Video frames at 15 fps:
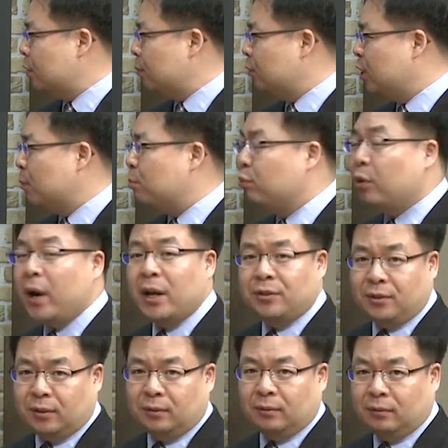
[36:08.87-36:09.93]

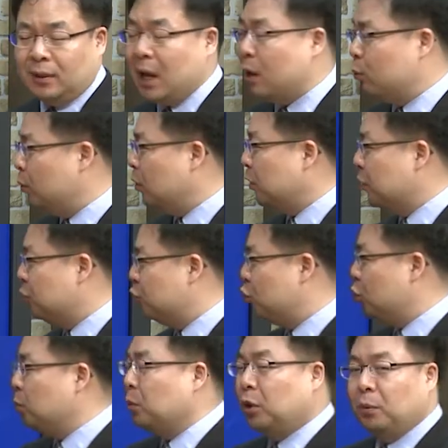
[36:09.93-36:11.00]
depressant, not really a
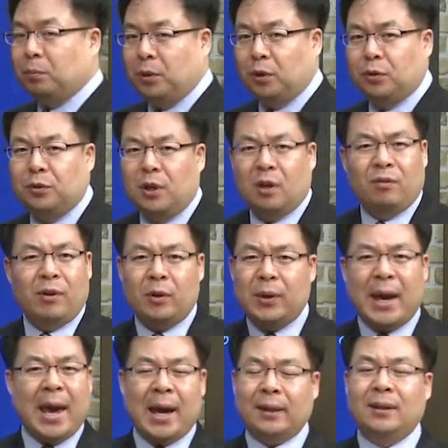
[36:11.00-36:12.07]
stimulant, because they are very
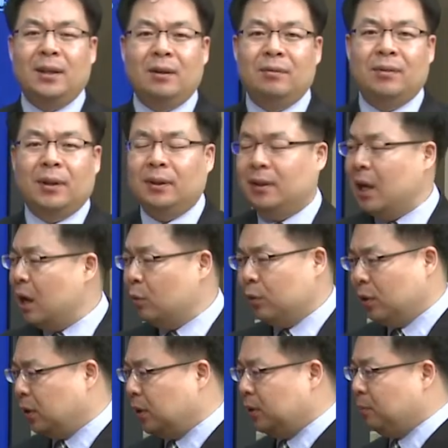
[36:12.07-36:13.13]
active and not
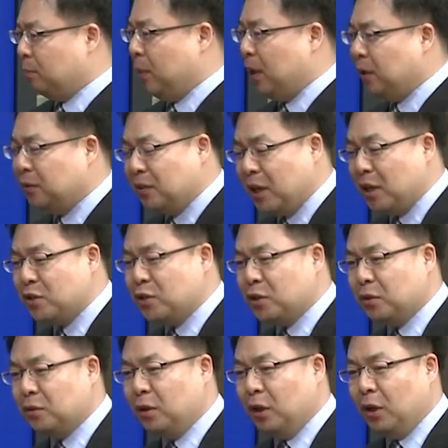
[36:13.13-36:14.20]
really paying
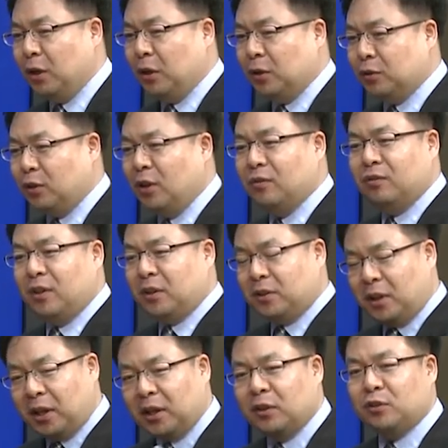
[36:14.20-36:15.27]
attention. So if they're
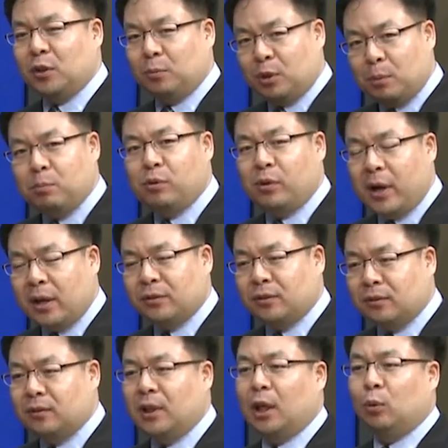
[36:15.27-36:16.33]
taking some
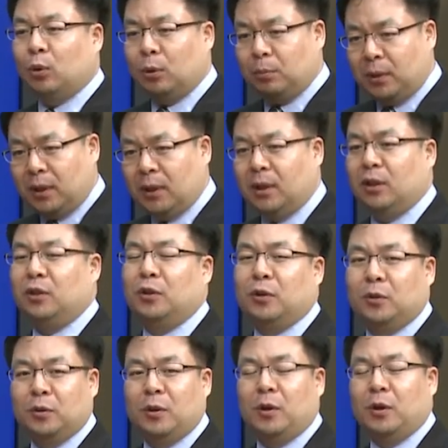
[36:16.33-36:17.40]
depressant, they will be,
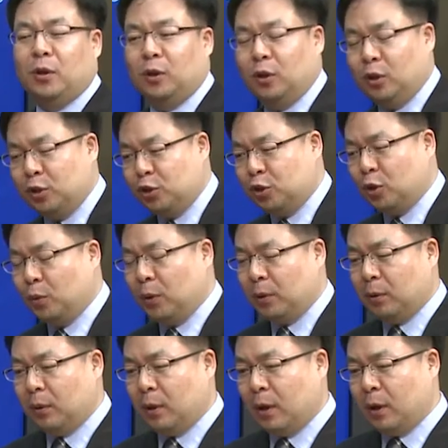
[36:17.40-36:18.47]

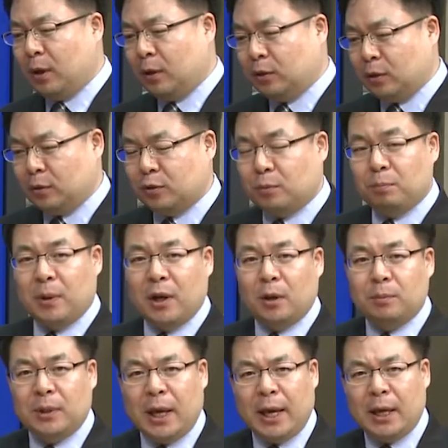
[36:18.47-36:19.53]
showing some better
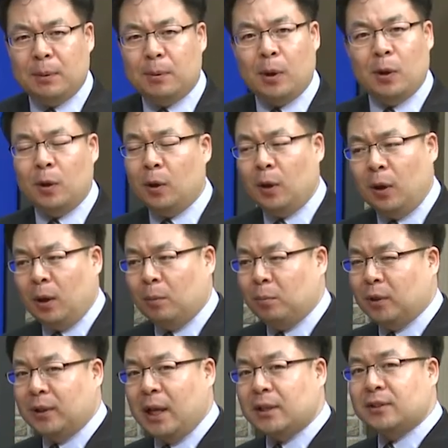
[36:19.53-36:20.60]
behavior.
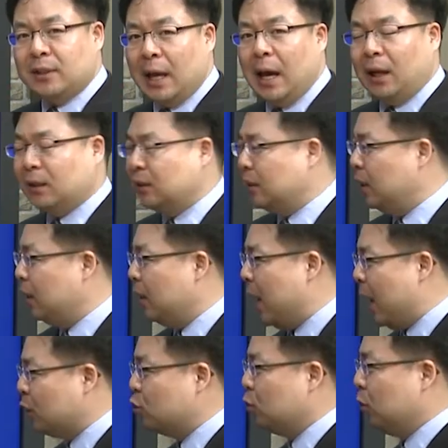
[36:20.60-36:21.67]
But that's not. They're
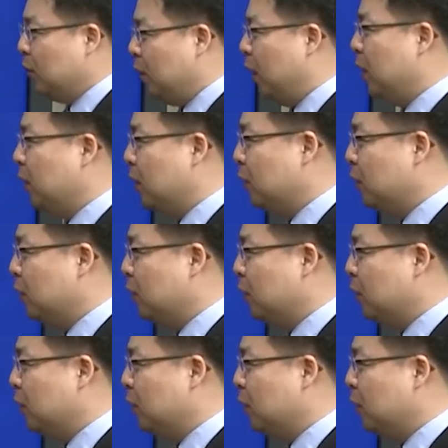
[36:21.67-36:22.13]
actually taking